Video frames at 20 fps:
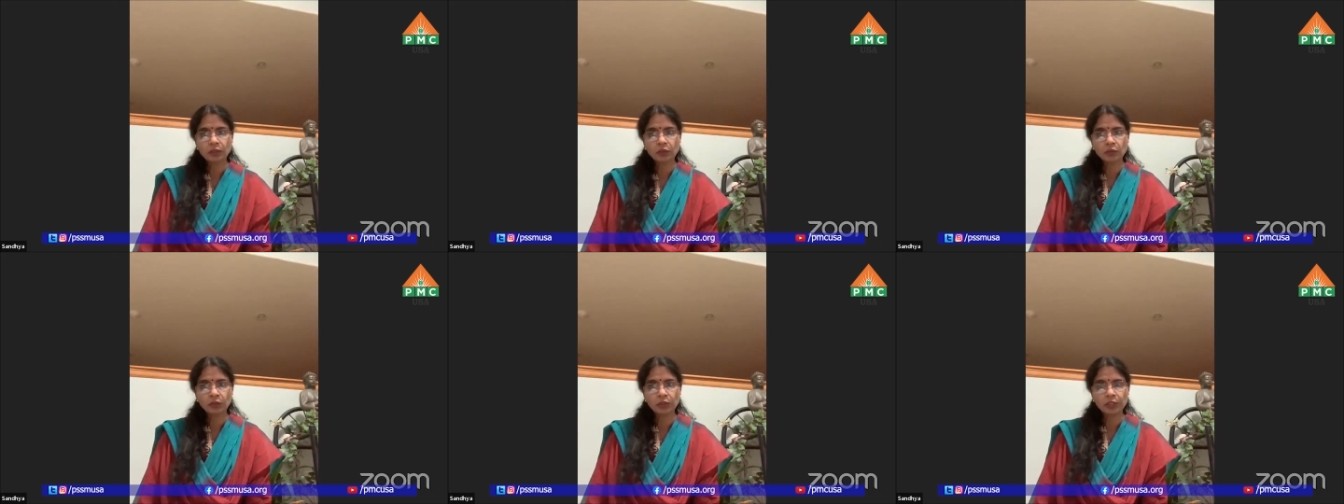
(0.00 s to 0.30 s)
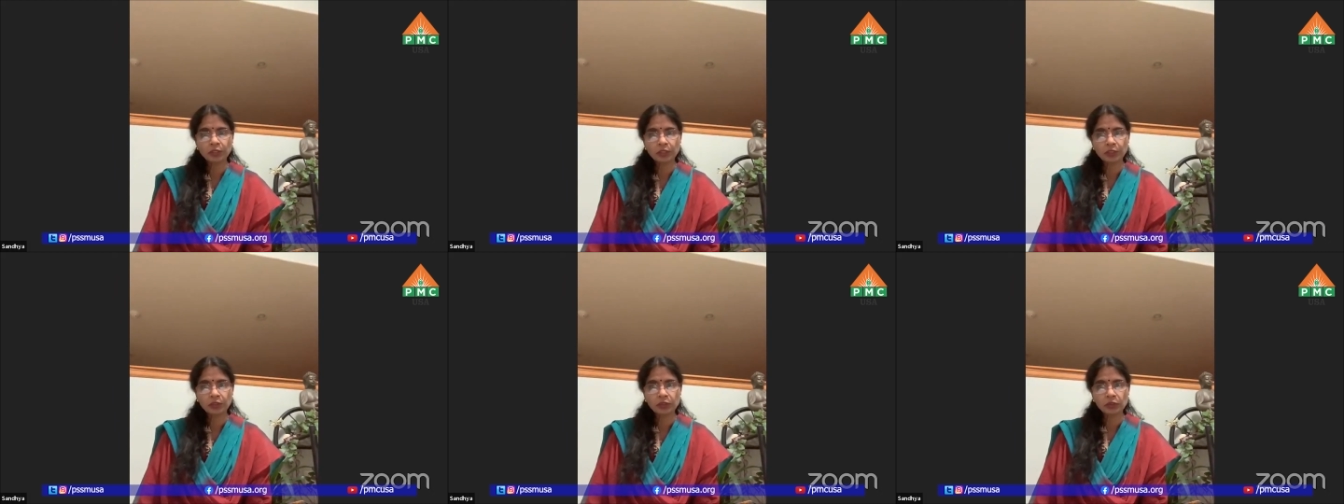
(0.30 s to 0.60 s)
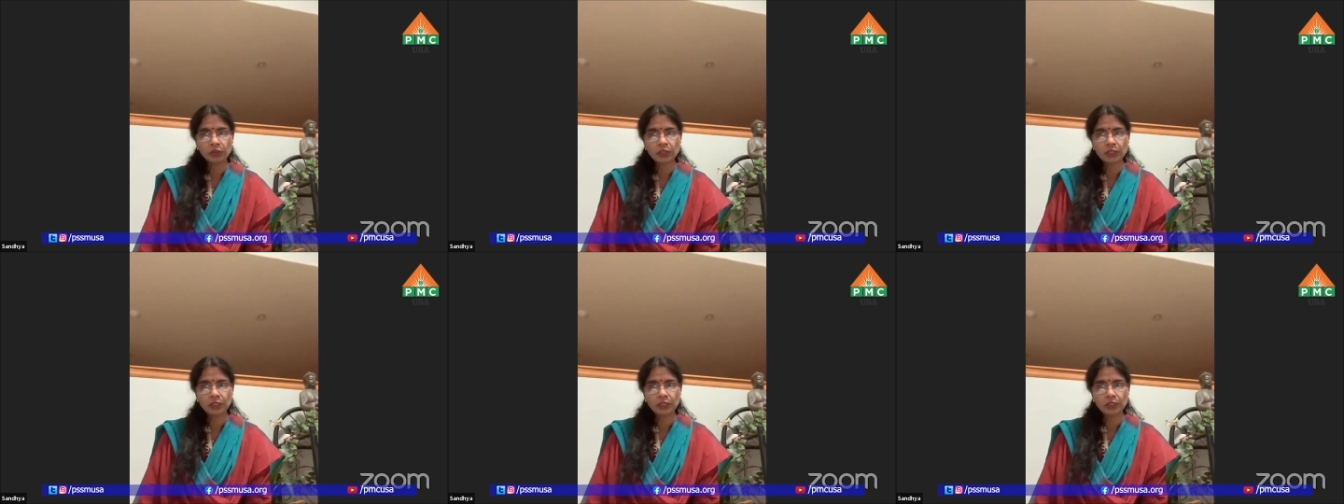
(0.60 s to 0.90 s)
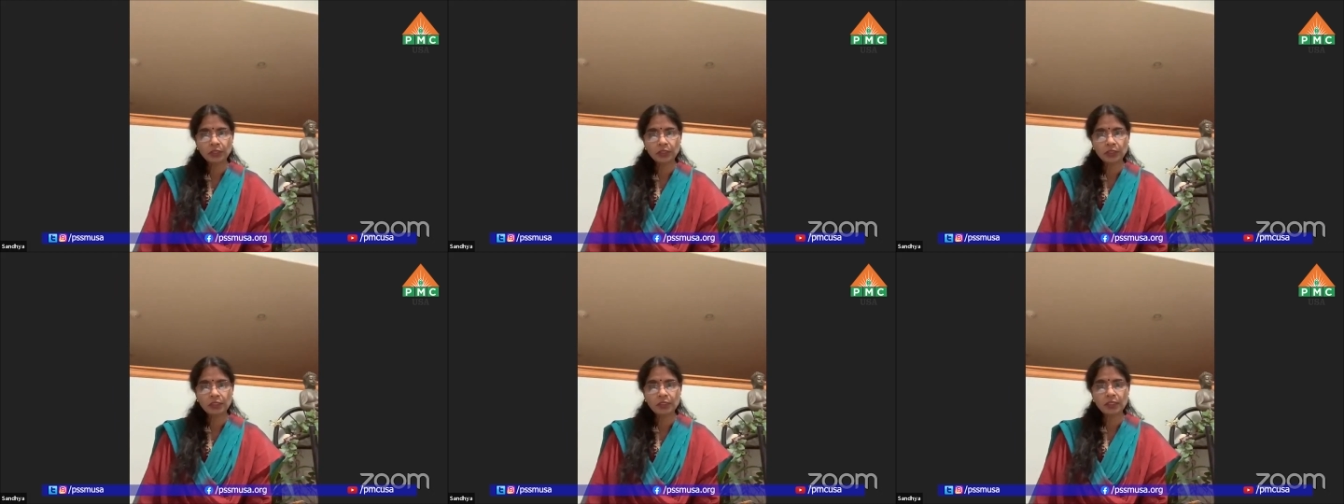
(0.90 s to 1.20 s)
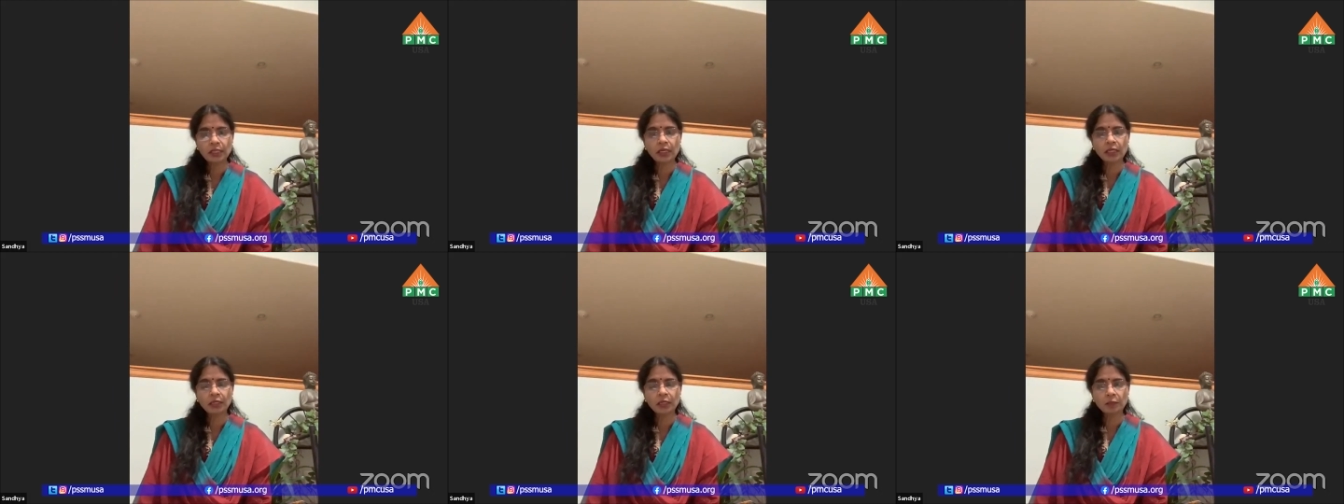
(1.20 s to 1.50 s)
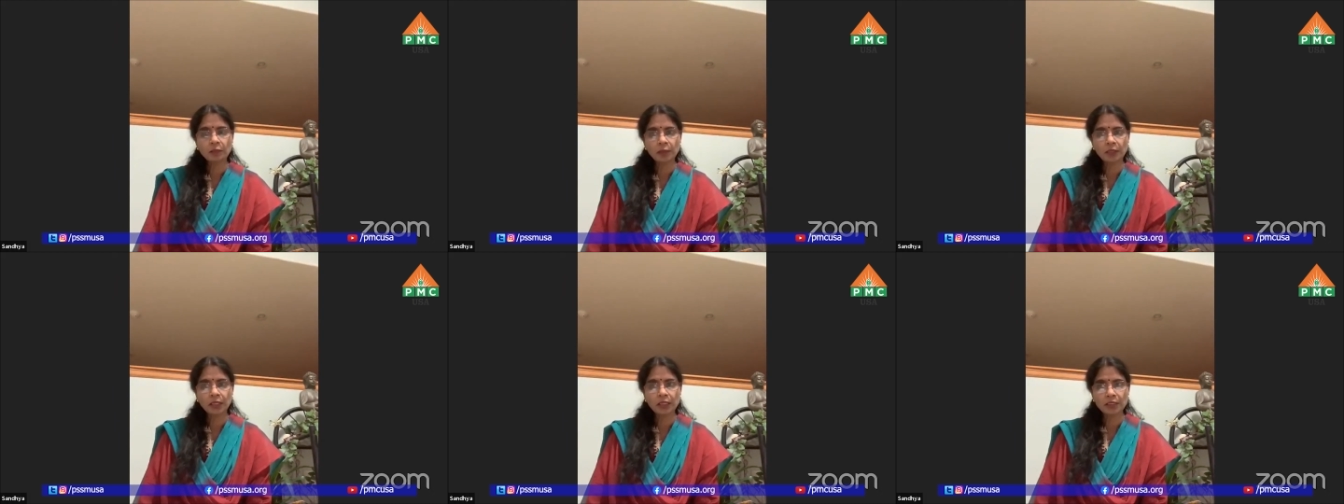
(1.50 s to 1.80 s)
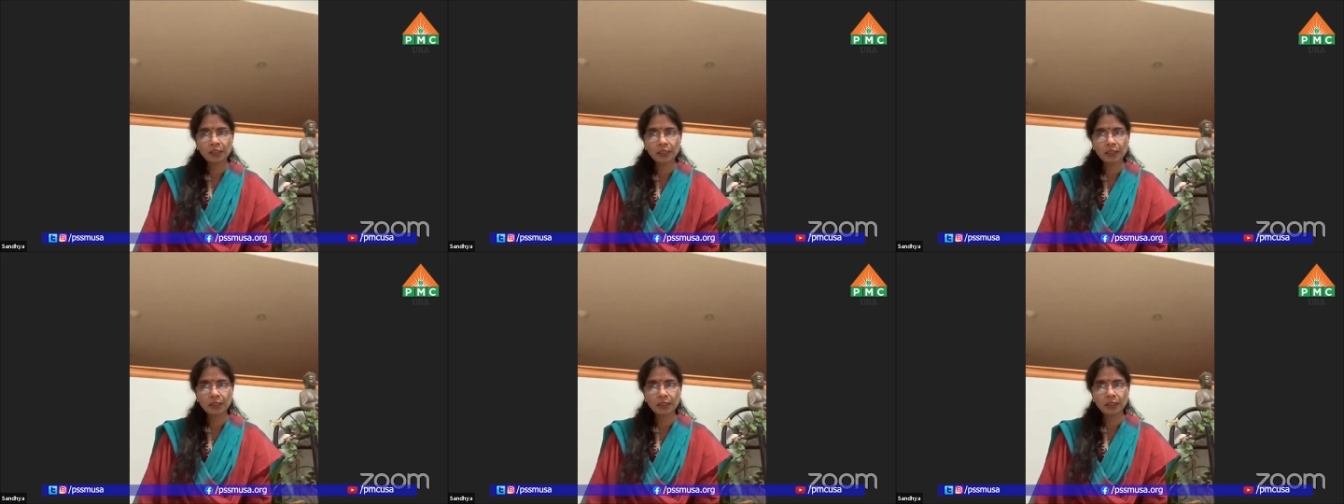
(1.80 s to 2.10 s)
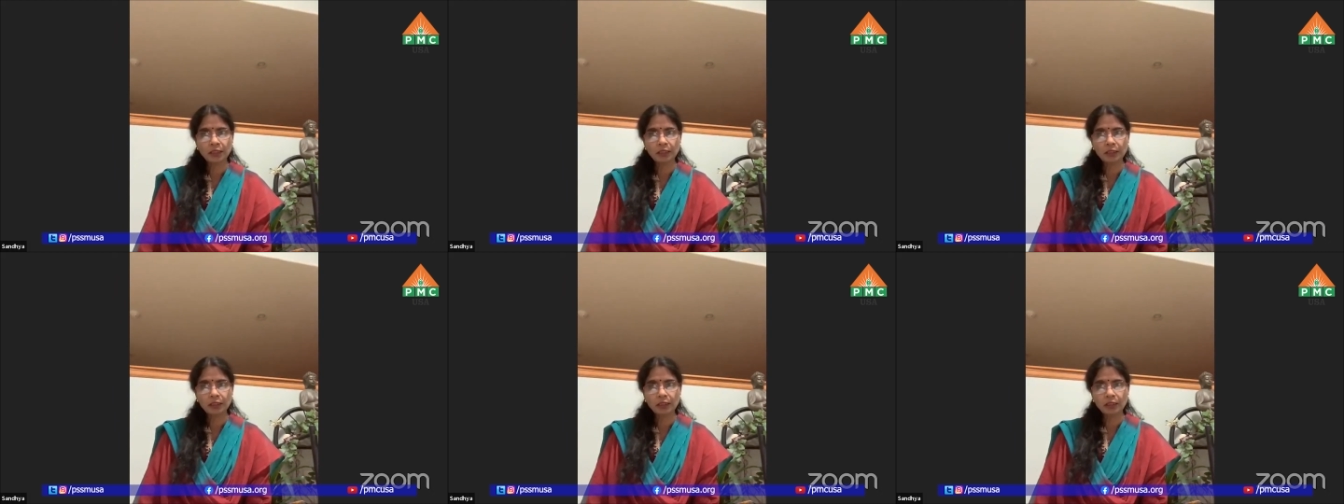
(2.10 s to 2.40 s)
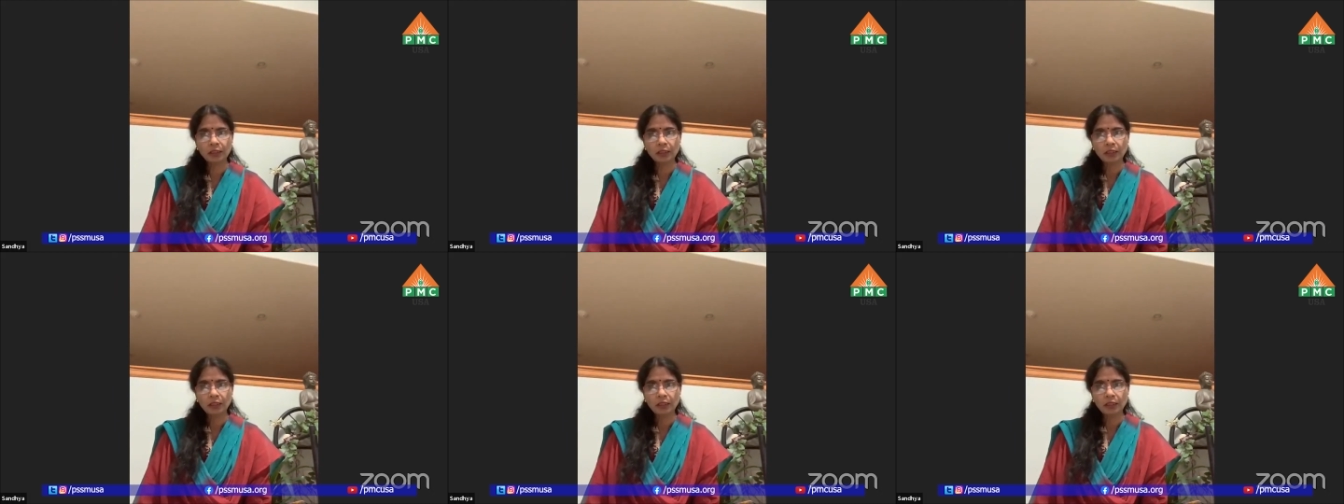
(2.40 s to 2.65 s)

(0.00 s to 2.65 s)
for introducing this Anapanasati.